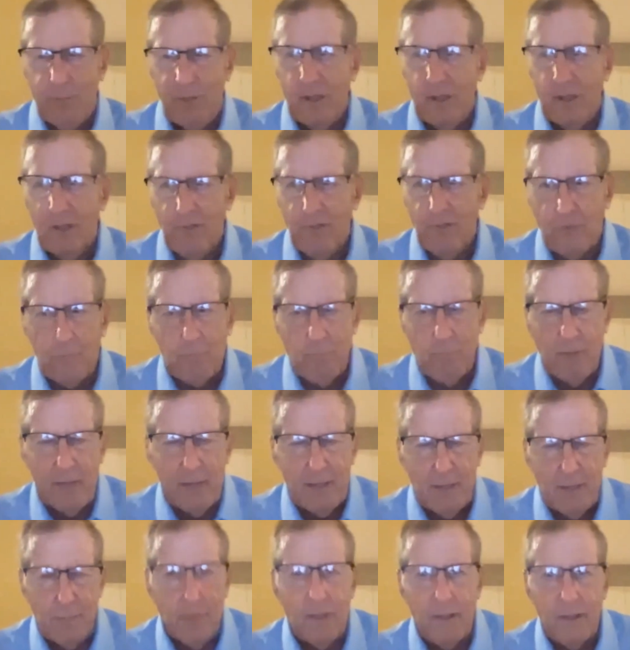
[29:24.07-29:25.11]
pain from
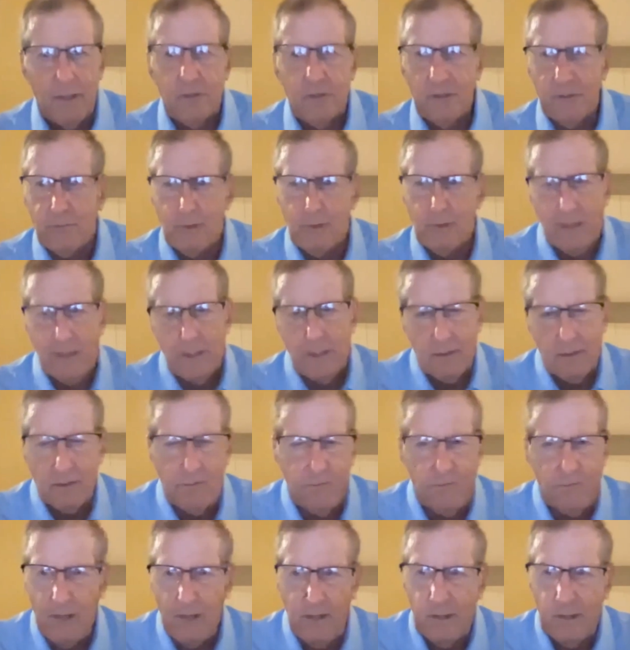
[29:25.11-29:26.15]
many
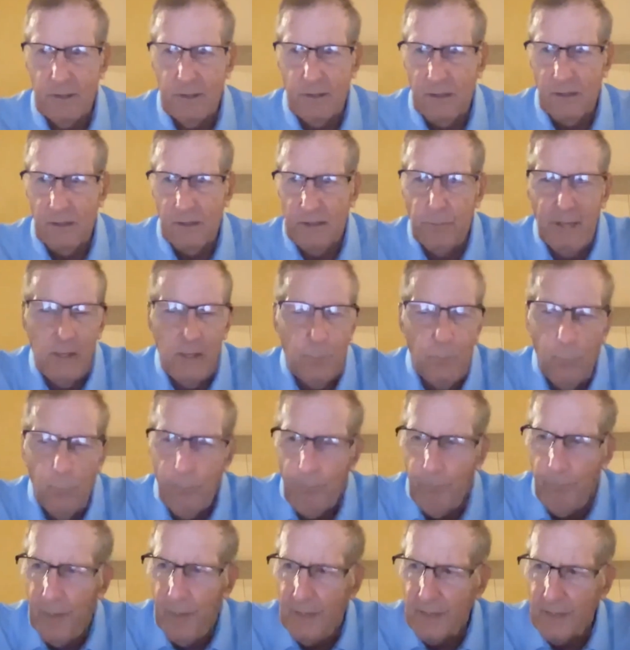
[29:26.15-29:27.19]
as many
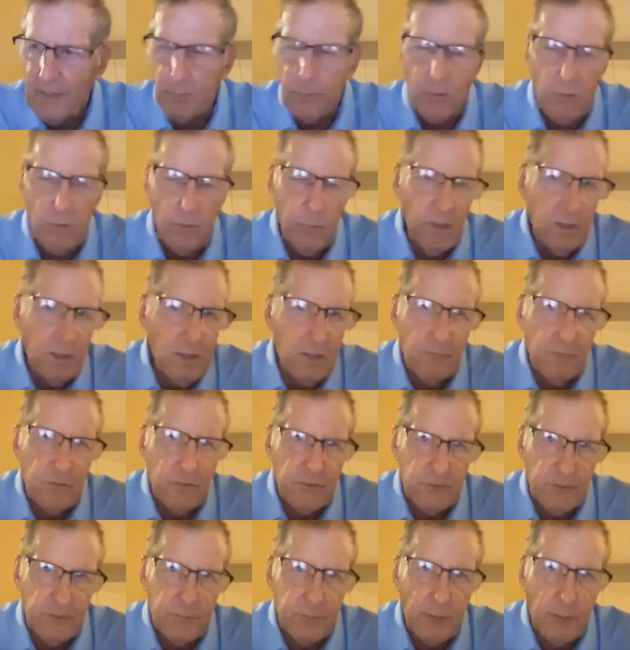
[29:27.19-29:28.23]
possible
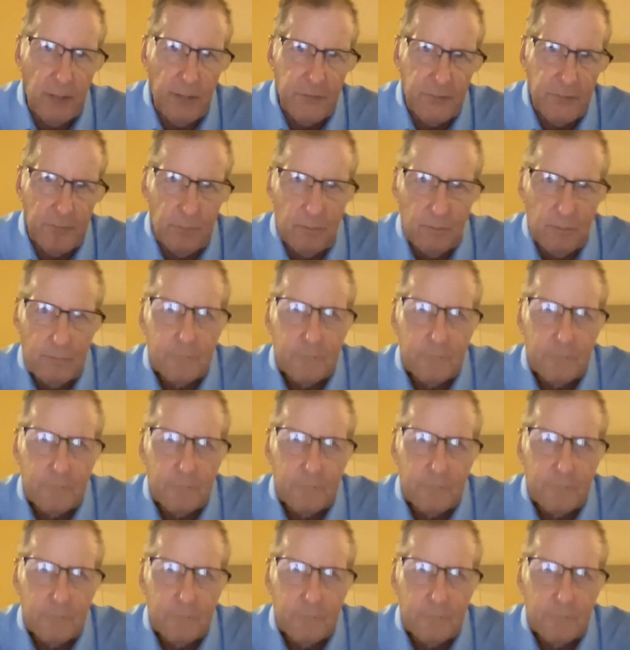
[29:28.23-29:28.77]
levels as possible.